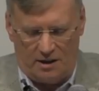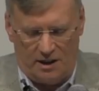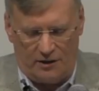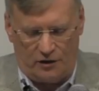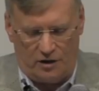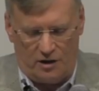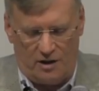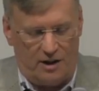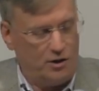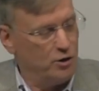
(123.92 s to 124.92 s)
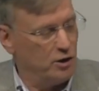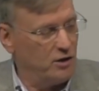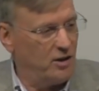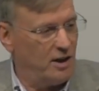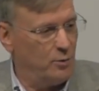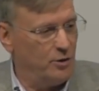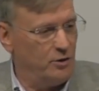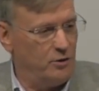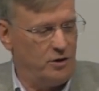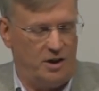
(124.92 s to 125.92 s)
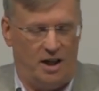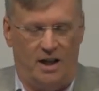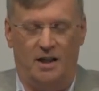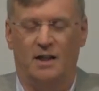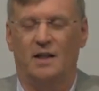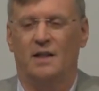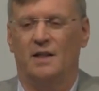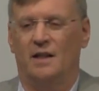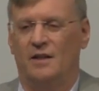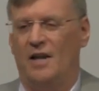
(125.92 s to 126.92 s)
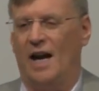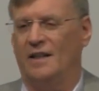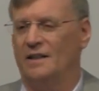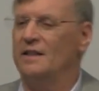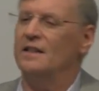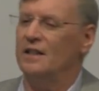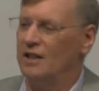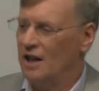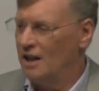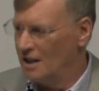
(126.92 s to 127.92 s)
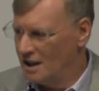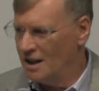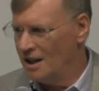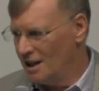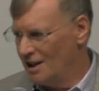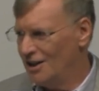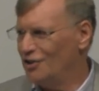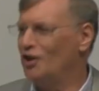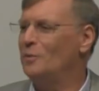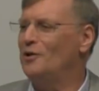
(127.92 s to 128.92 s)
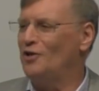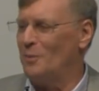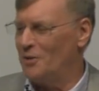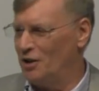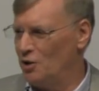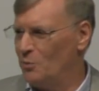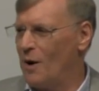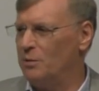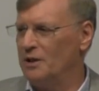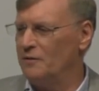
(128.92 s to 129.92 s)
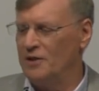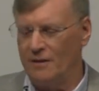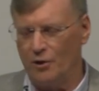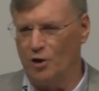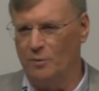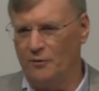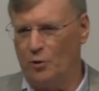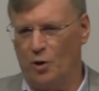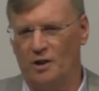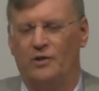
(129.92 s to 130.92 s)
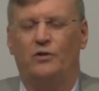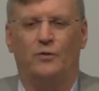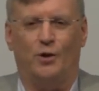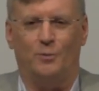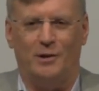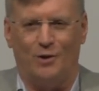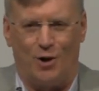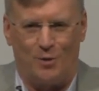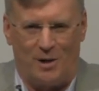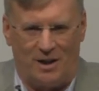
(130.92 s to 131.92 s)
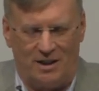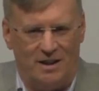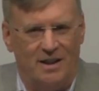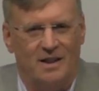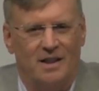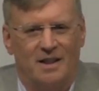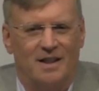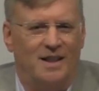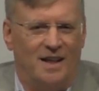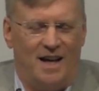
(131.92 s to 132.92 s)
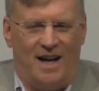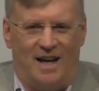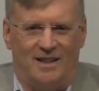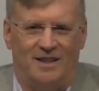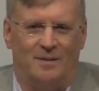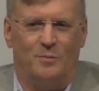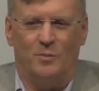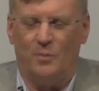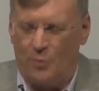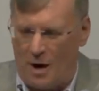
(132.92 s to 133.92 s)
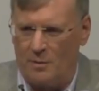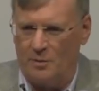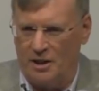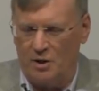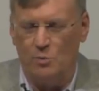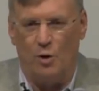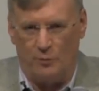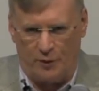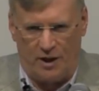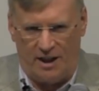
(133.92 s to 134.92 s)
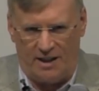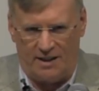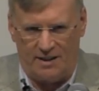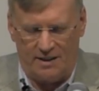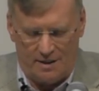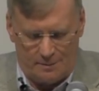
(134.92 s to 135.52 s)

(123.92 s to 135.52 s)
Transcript: lesson that you're going to take with you today that is going to be something you probably have never heard before unless you've heard me talk about it, and probably you won't forget it.